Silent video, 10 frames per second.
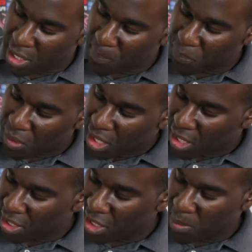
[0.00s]
here.
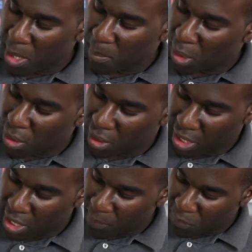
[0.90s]
Now, this is made by
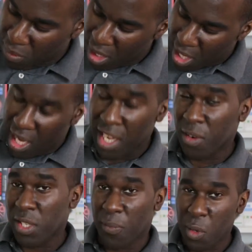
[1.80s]
Aukey. Uh, there
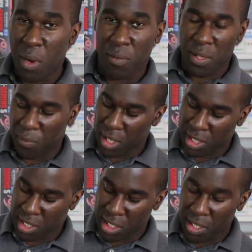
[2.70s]
is a few other
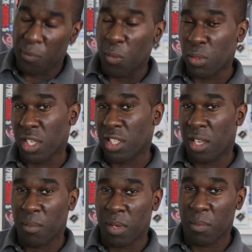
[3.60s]
devices. I've also
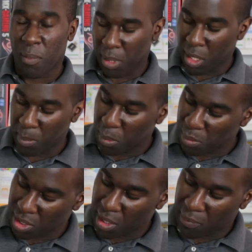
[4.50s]
done one with Plugable
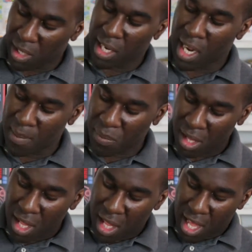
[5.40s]
and stuff like
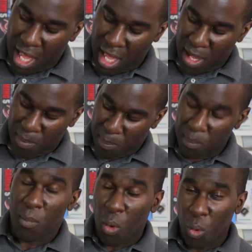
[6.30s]
that. Um,
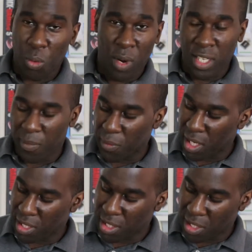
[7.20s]
all great
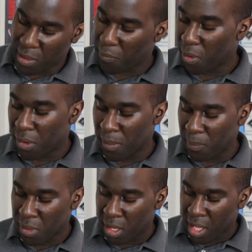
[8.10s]
devices so far.
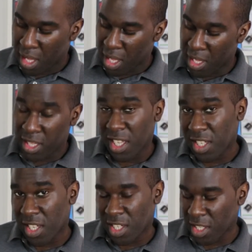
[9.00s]
Uh,
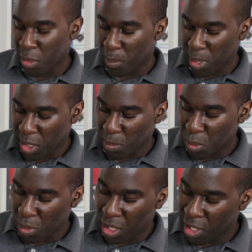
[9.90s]
this is a little bit
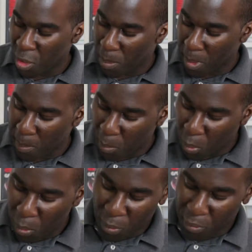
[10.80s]
smaller, a little bit
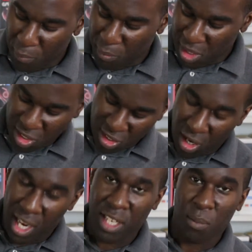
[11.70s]
more of a
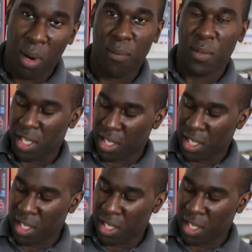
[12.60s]
design rather